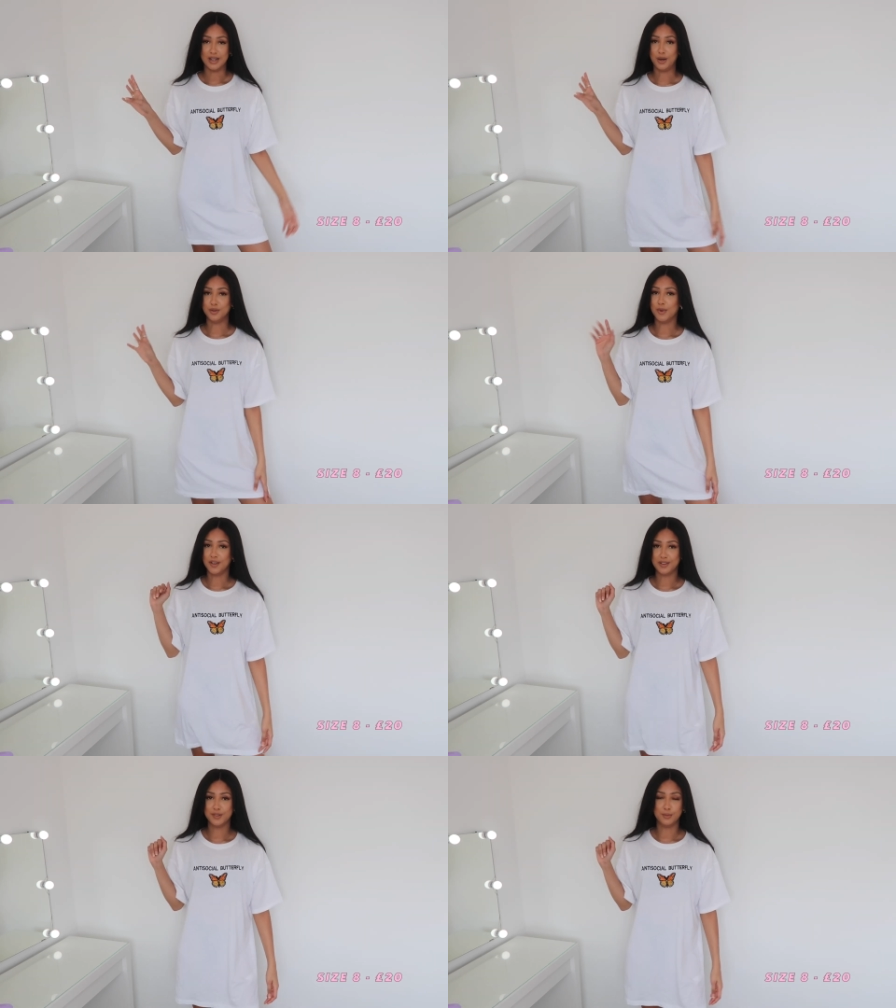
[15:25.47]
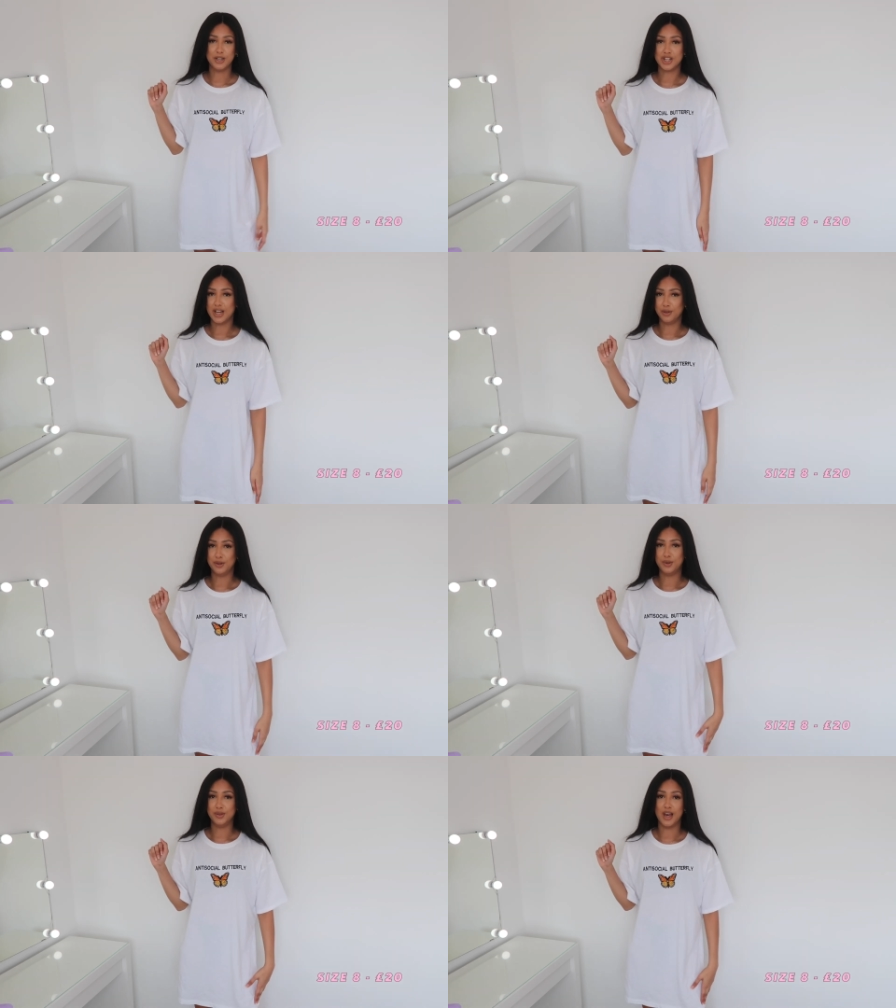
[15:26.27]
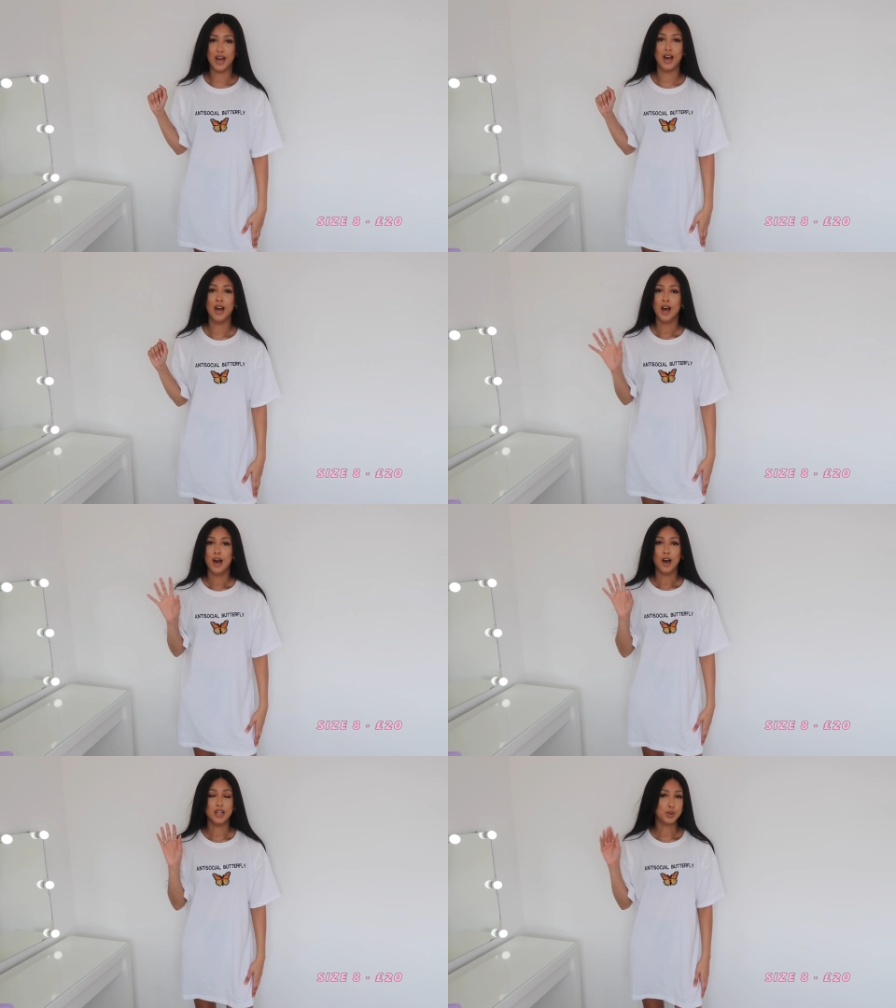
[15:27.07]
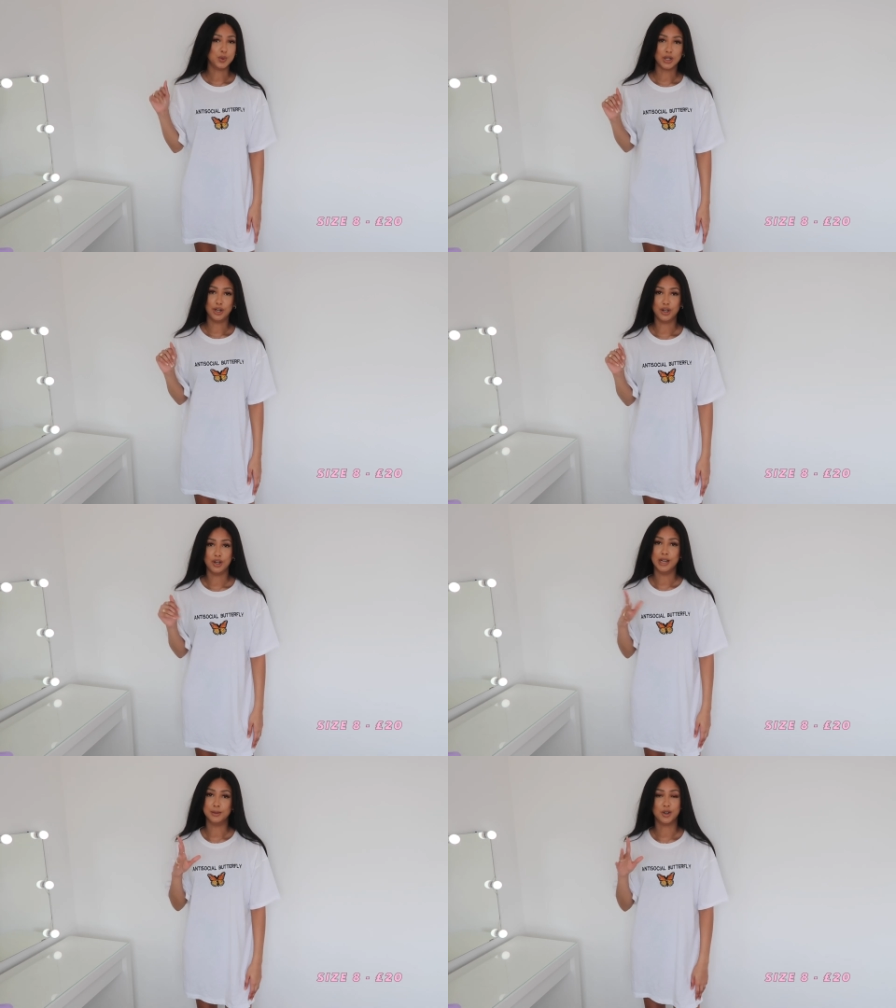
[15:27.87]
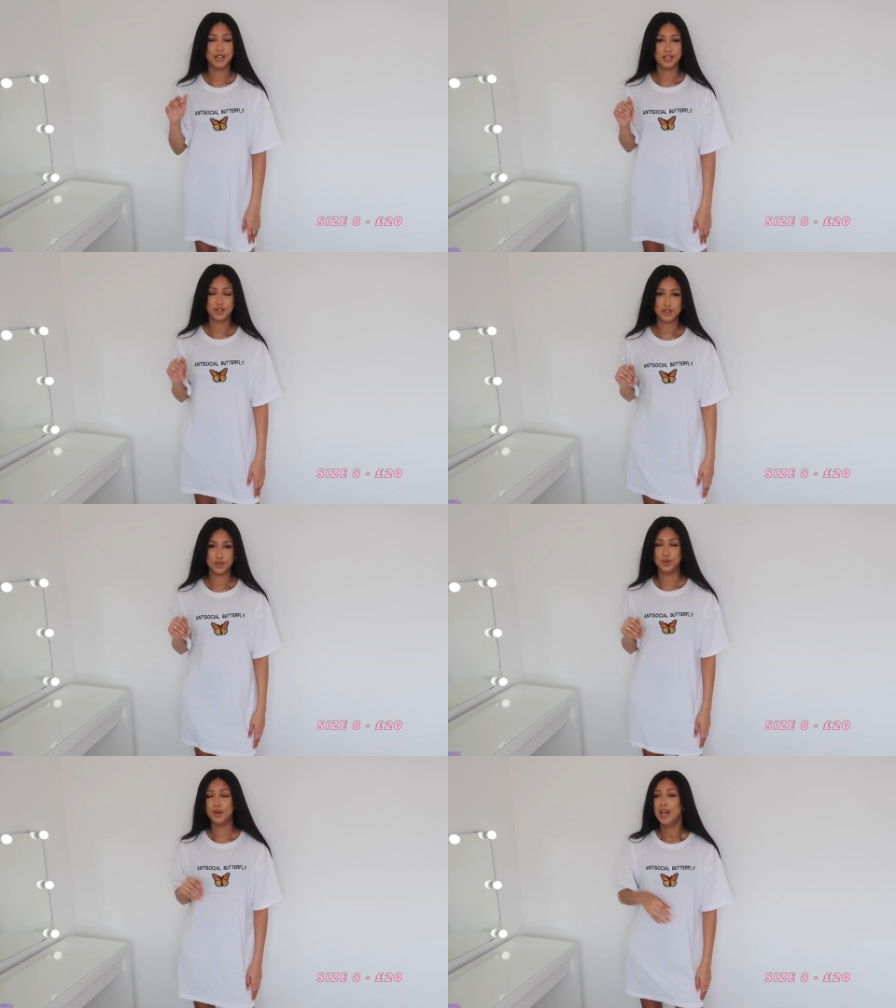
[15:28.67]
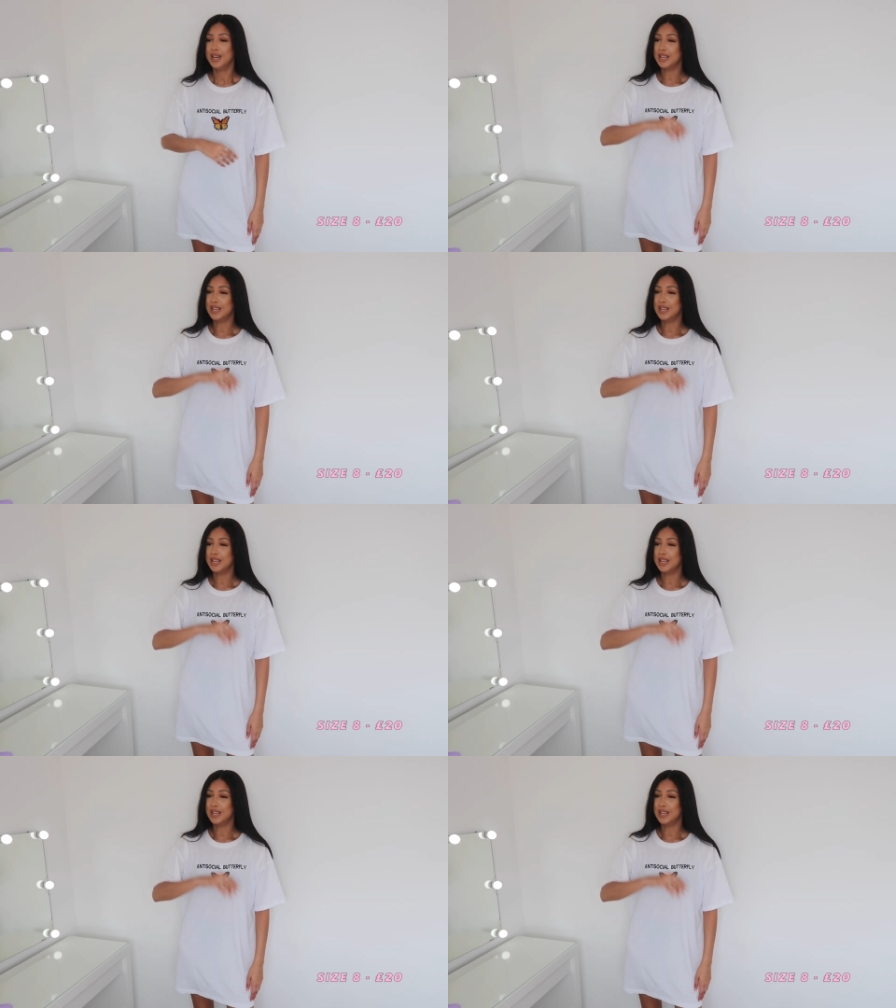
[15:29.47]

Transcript: Now you might be from my channel that I talk a lot and I'm quite social.